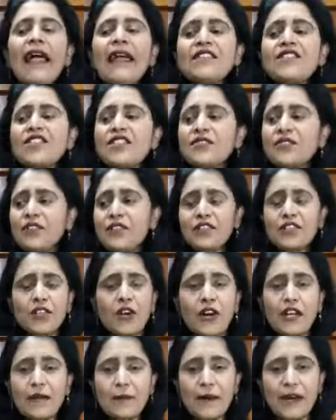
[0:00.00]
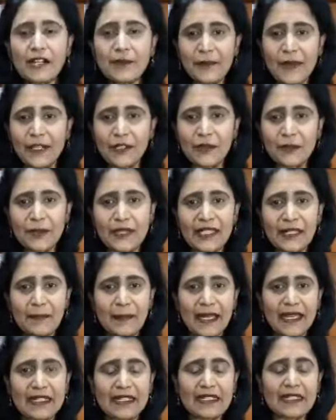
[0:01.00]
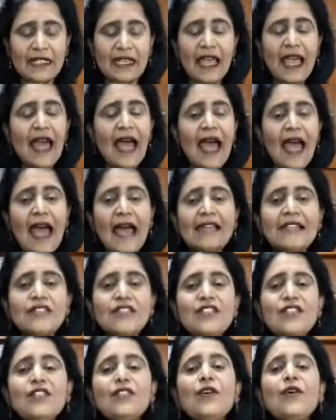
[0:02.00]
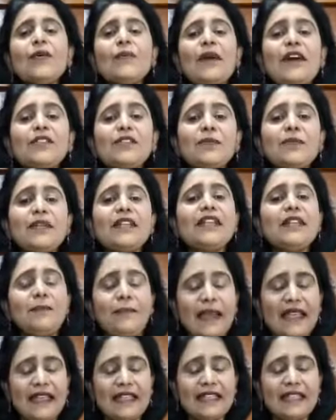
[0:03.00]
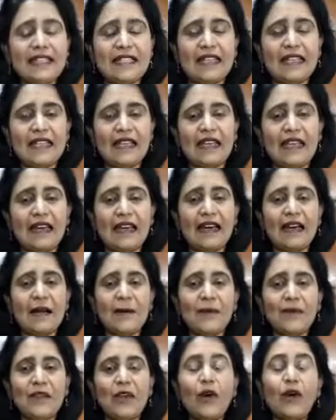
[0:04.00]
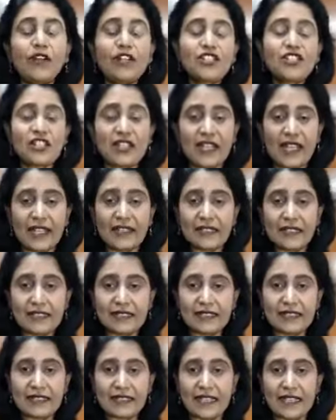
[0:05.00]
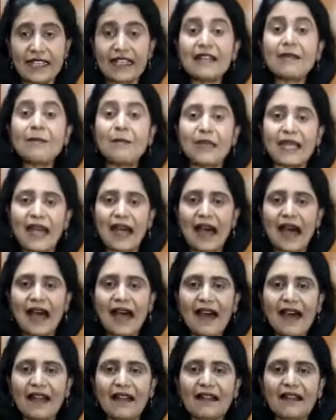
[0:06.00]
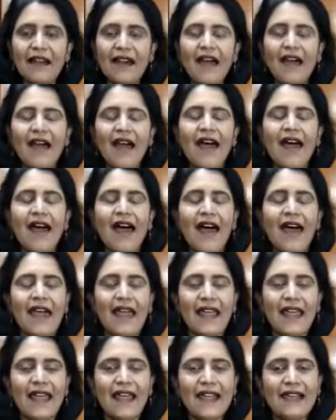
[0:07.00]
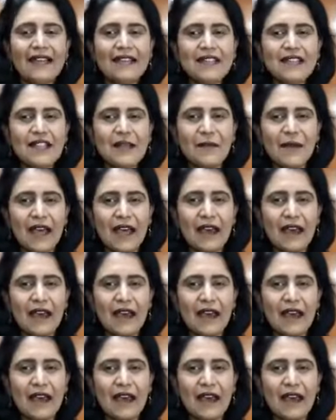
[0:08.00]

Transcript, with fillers: and she's going to talk about Madhubani painting. As you know, Madhubani painting um, originated in Bihar. And